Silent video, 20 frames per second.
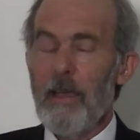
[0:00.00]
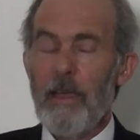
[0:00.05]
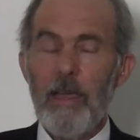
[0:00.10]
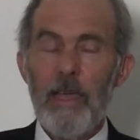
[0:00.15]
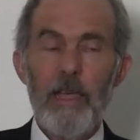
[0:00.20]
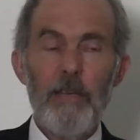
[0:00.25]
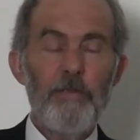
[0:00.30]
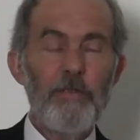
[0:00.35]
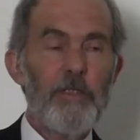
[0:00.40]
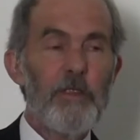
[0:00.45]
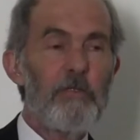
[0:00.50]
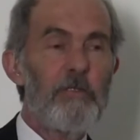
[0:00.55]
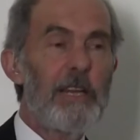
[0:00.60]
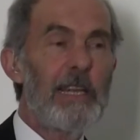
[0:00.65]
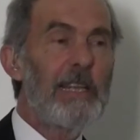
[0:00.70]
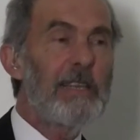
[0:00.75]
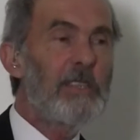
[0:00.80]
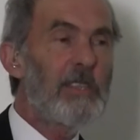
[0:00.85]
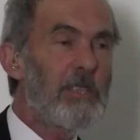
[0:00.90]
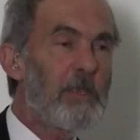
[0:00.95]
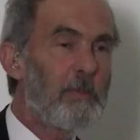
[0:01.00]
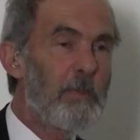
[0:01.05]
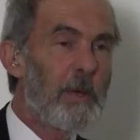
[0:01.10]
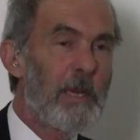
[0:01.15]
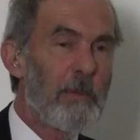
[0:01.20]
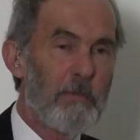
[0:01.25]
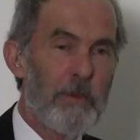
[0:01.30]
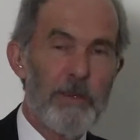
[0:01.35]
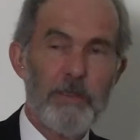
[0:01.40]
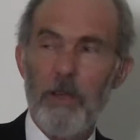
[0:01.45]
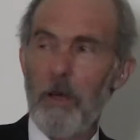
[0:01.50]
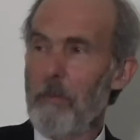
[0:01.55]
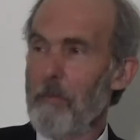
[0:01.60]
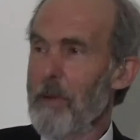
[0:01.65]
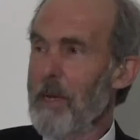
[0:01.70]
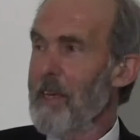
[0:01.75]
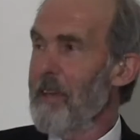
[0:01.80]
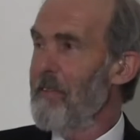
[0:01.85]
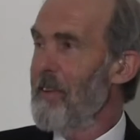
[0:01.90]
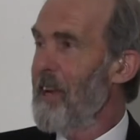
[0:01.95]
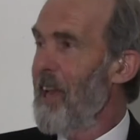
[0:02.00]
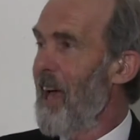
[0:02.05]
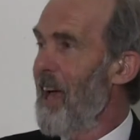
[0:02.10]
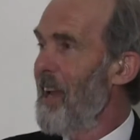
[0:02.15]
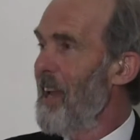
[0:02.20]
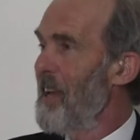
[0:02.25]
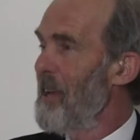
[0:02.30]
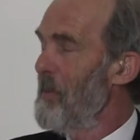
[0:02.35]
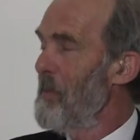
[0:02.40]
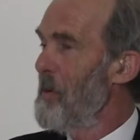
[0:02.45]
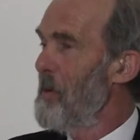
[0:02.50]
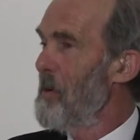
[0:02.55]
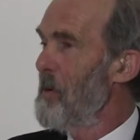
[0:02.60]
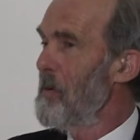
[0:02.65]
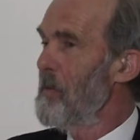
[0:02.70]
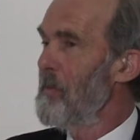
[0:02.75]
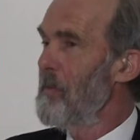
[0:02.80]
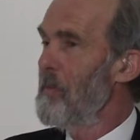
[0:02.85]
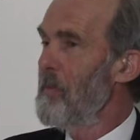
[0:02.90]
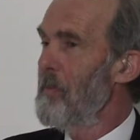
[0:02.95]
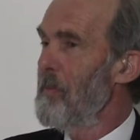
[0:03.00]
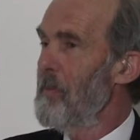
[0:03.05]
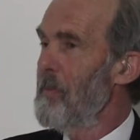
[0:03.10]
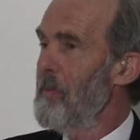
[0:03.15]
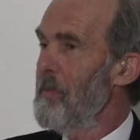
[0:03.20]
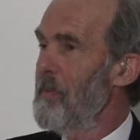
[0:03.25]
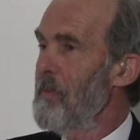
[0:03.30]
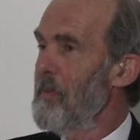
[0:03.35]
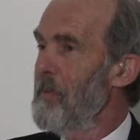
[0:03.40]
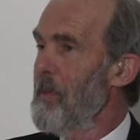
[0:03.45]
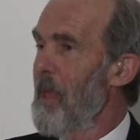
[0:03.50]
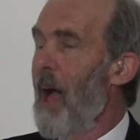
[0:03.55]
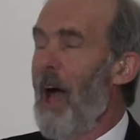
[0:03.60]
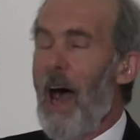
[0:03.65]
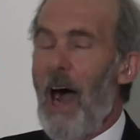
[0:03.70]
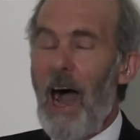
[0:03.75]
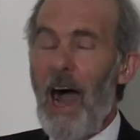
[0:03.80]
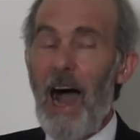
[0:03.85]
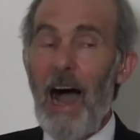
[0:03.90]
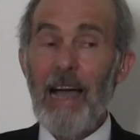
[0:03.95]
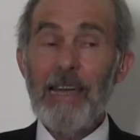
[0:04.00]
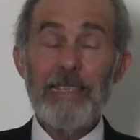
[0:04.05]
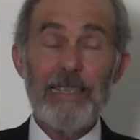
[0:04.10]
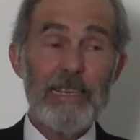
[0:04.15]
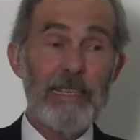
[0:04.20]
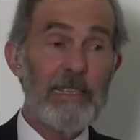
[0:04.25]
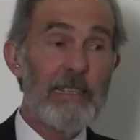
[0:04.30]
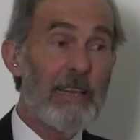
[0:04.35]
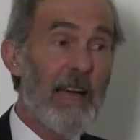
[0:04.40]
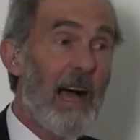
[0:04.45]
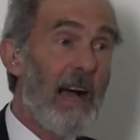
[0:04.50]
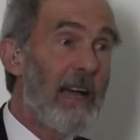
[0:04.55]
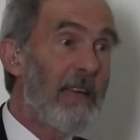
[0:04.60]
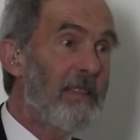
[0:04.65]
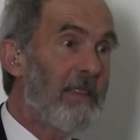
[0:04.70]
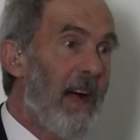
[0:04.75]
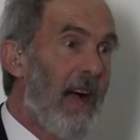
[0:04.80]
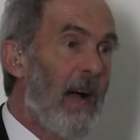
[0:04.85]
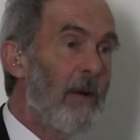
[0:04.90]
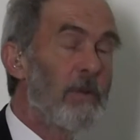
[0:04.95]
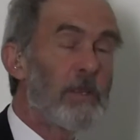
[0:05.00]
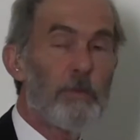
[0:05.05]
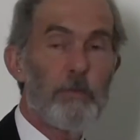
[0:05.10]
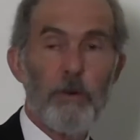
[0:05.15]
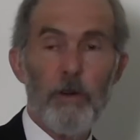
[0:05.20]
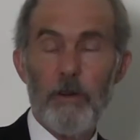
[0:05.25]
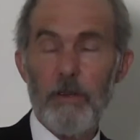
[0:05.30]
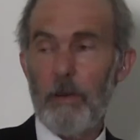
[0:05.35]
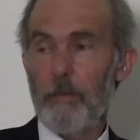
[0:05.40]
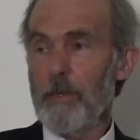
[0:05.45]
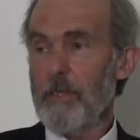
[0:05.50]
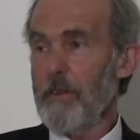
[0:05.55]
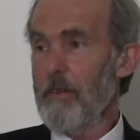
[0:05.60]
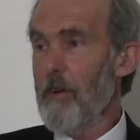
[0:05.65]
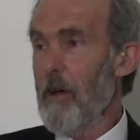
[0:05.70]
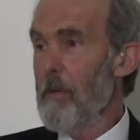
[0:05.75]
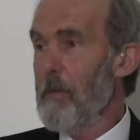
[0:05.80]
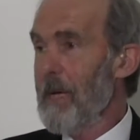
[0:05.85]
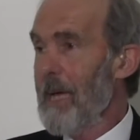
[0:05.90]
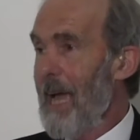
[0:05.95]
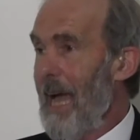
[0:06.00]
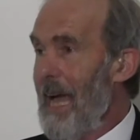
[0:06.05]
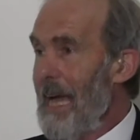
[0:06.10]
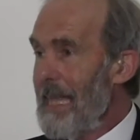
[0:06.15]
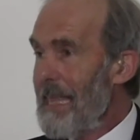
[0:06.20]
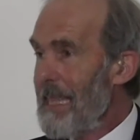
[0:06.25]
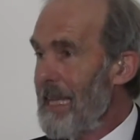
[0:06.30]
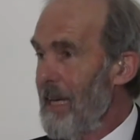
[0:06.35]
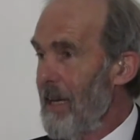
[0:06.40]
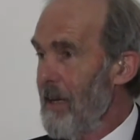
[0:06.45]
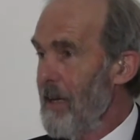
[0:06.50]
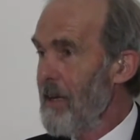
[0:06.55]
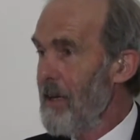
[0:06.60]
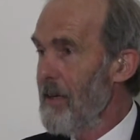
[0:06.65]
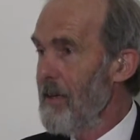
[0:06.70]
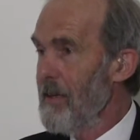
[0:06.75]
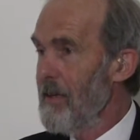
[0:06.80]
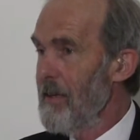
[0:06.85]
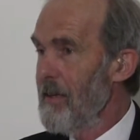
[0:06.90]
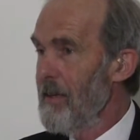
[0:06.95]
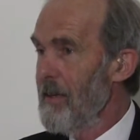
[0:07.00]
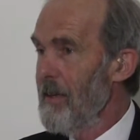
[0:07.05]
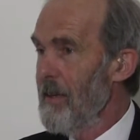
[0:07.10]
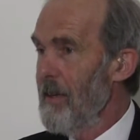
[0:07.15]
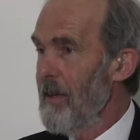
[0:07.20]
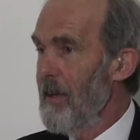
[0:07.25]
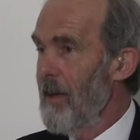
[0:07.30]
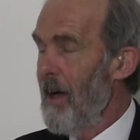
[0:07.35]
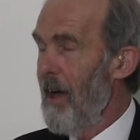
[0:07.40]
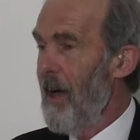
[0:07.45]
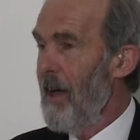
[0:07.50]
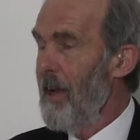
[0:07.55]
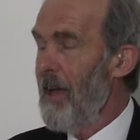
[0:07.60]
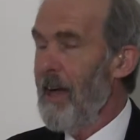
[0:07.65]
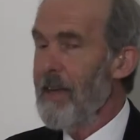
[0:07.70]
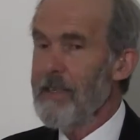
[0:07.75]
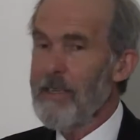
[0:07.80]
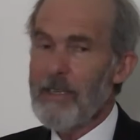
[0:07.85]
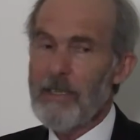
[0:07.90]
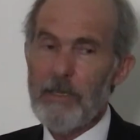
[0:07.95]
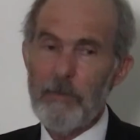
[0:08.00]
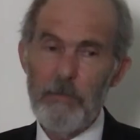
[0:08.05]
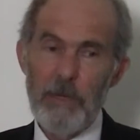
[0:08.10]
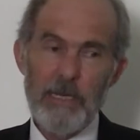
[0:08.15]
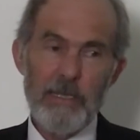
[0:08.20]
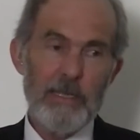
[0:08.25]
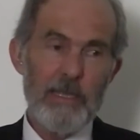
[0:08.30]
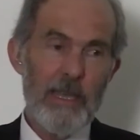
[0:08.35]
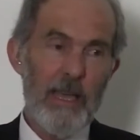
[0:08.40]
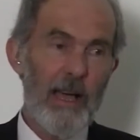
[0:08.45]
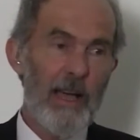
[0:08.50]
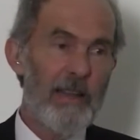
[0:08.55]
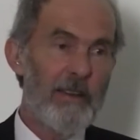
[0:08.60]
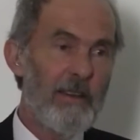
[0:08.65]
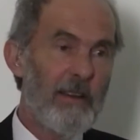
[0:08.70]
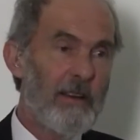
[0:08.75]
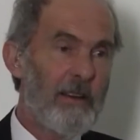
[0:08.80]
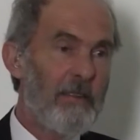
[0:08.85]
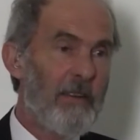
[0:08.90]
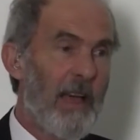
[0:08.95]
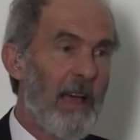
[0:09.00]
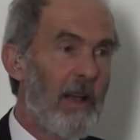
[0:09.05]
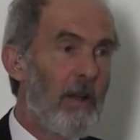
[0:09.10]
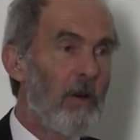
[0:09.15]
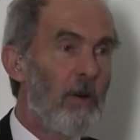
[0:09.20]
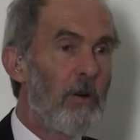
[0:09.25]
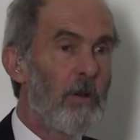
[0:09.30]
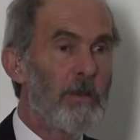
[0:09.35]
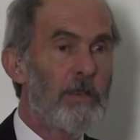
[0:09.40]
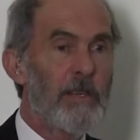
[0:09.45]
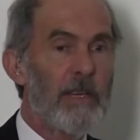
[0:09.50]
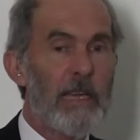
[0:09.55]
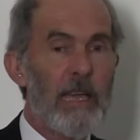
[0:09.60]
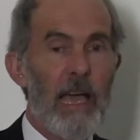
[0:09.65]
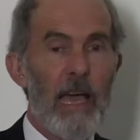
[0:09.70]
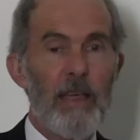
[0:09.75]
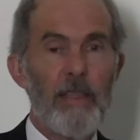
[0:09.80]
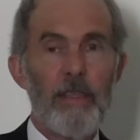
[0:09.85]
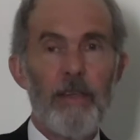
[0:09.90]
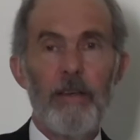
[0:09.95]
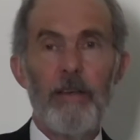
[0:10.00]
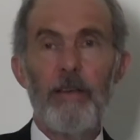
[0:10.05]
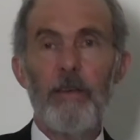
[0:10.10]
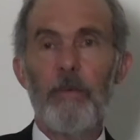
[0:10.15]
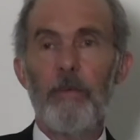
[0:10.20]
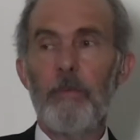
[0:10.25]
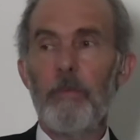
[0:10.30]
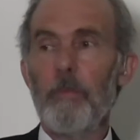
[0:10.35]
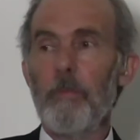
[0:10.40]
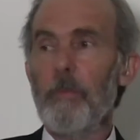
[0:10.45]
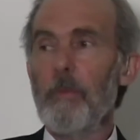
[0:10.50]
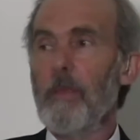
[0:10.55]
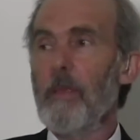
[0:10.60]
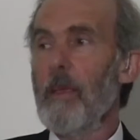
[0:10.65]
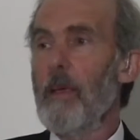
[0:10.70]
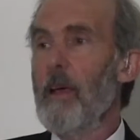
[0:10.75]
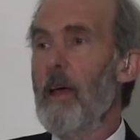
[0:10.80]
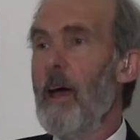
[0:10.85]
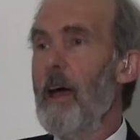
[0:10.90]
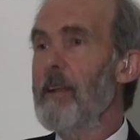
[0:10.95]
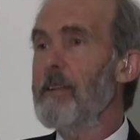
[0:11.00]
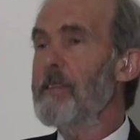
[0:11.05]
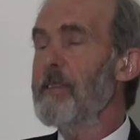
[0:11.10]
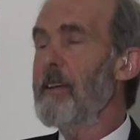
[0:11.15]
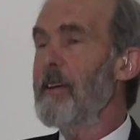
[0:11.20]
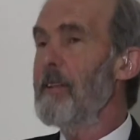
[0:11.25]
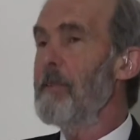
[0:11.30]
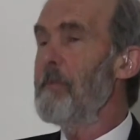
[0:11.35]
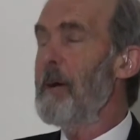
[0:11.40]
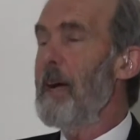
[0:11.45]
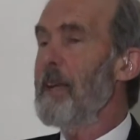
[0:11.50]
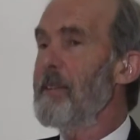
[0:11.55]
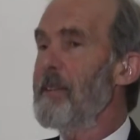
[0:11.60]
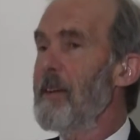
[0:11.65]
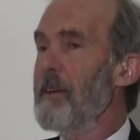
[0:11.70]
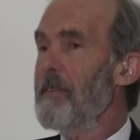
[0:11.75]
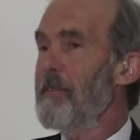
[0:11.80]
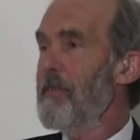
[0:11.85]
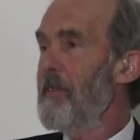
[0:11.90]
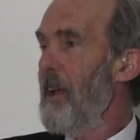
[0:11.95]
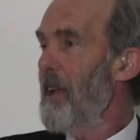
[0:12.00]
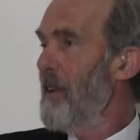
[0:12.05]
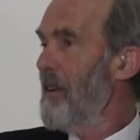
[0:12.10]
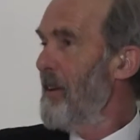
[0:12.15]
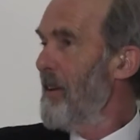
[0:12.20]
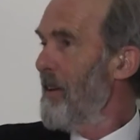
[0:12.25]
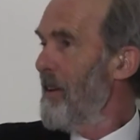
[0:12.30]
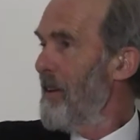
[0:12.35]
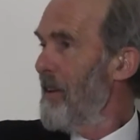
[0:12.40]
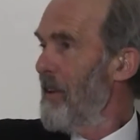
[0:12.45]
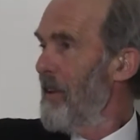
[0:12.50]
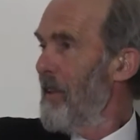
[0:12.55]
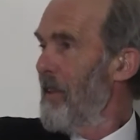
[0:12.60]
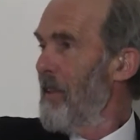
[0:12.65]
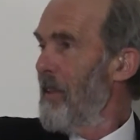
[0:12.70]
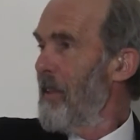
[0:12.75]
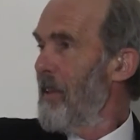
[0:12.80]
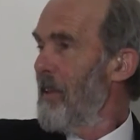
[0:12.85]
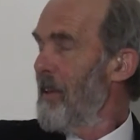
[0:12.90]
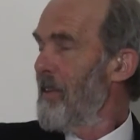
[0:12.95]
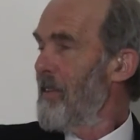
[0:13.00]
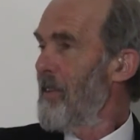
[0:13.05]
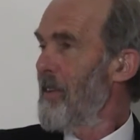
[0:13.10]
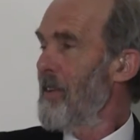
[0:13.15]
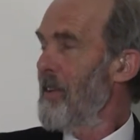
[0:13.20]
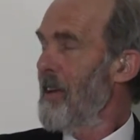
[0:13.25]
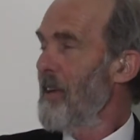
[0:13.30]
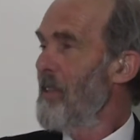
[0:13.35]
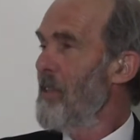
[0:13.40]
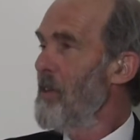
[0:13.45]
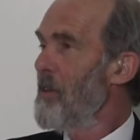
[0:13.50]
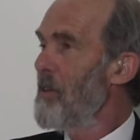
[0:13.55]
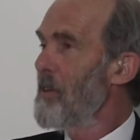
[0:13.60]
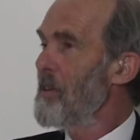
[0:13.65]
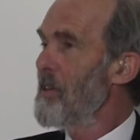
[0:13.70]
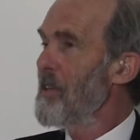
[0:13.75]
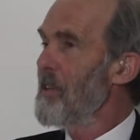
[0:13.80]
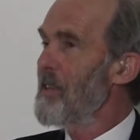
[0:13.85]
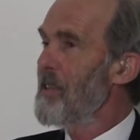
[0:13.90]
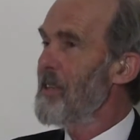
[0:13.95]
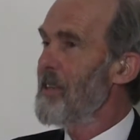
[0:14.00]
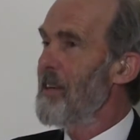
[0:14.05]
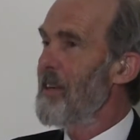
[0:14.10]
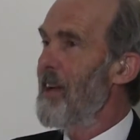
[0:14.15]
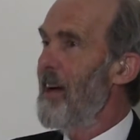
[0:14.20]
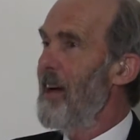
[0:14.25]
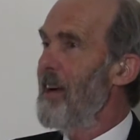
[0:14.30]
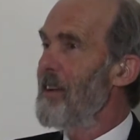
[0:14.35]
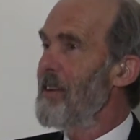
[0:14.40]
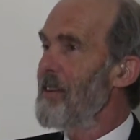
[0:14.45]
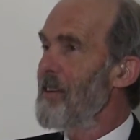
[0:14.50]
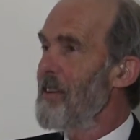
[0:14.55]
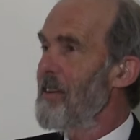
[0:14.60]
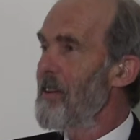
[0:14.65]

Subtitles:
Even the religious people don't believe in hell anymore. I didn't either. I was brought up as a Roman Catholic, and I dismissed the idea of hell altogether until my dear friend sitting in the audience tonight,